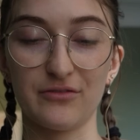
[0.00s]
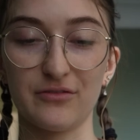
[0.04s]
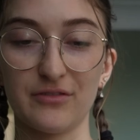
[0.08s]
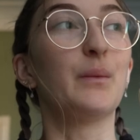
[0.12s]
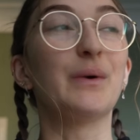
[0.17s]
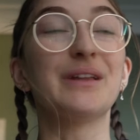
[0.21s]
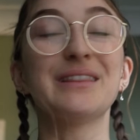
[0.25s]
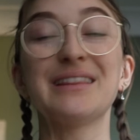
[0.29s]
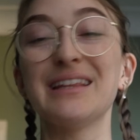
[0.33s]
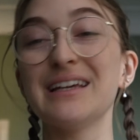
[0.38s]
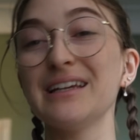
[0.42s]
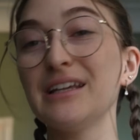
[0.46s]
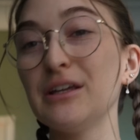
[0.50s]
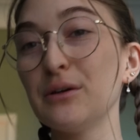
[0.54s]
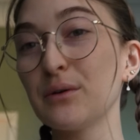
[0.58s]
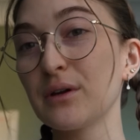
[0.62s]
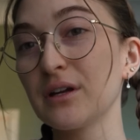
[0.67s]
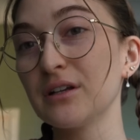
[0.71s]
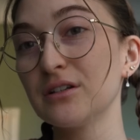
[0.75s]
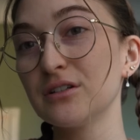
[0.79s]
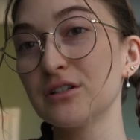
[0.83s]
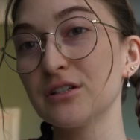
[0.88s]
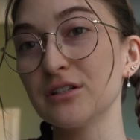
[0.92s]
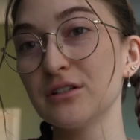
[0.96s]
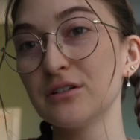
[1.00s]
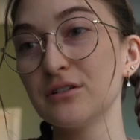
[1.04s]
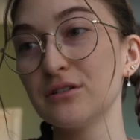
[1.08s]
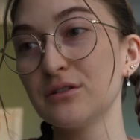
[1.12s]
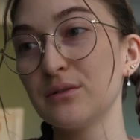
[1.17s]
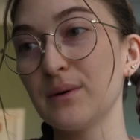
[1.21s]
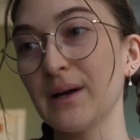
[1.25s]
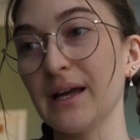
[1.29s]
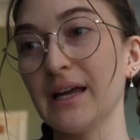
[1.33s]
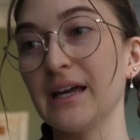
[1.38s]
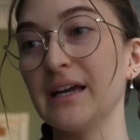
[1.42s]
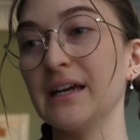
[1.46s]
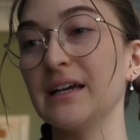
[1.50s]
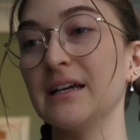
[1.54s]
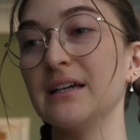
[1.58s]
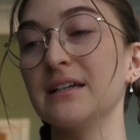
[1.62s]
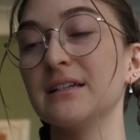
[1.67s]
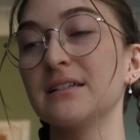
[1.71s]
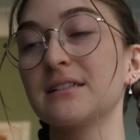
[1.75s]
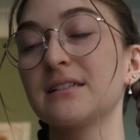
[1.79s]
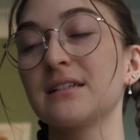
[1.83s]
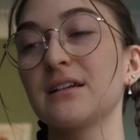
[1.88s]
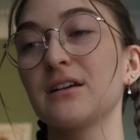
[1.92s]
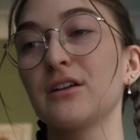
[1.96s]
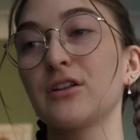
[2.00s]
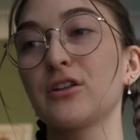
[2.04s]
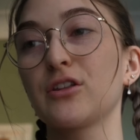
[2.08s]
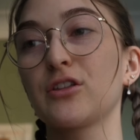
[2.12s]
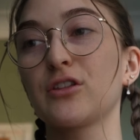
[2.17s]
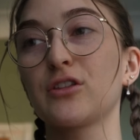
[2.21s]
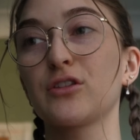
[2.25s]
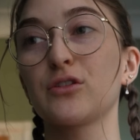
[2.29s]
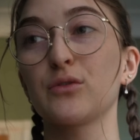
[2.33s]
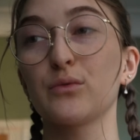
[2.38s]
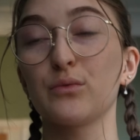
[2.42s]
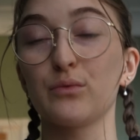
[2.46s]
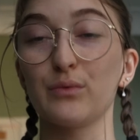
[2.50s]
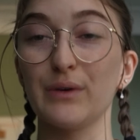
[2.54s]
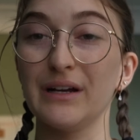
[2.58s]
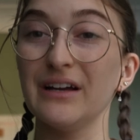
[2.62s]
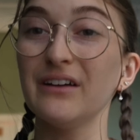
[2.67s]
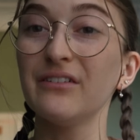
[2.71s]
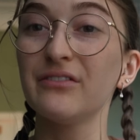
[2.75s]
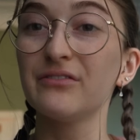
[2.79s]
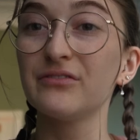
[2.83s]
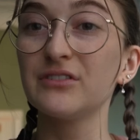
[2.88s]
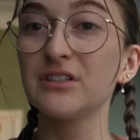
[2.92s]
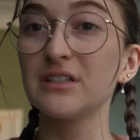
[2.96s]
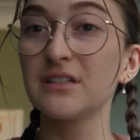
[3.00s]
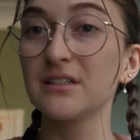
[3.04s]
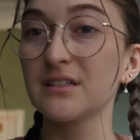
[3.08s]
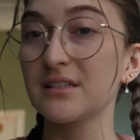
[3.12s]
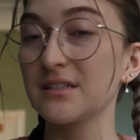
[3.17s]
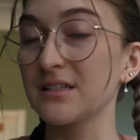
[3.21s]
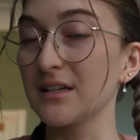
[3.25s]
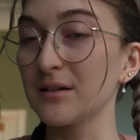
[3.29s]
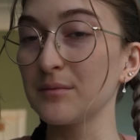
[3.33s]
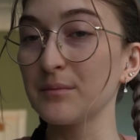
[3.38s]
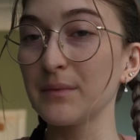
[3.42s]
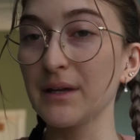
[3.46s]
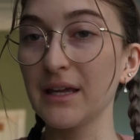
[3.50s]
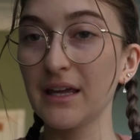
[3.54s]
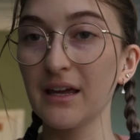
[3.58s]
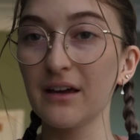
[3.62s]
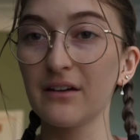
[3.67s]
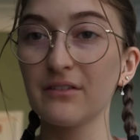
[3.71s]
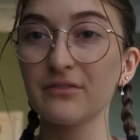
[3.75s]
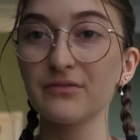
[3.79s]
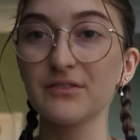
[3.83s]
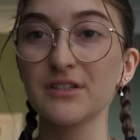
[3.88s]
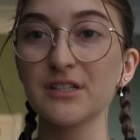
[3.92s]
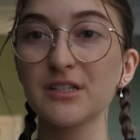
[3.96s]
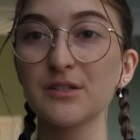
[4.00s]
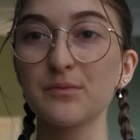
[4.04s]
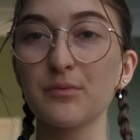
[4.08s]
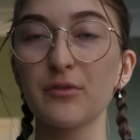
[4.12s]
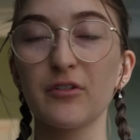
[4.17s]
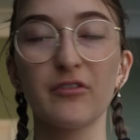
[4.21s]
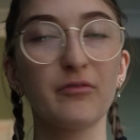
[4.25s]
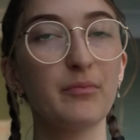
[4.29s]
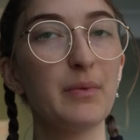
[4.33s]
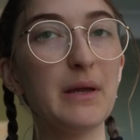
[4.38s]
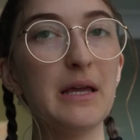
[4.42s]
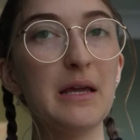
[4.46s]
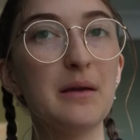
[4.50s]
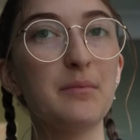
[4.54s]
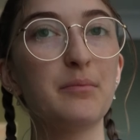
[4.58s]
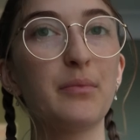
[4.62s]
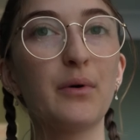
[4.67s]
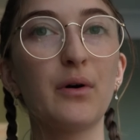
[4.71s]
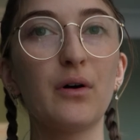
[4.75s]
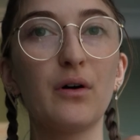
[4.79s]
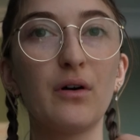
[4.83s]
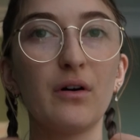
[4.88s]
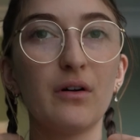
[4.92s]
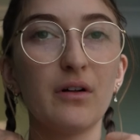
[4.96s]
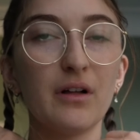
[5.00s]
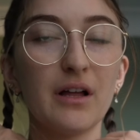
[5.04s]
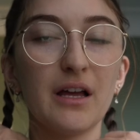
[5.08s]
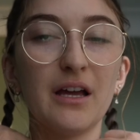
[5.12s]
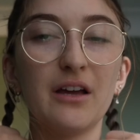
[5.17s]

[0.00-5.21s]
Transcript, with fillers: One thing you can do is thrift some gifts for people.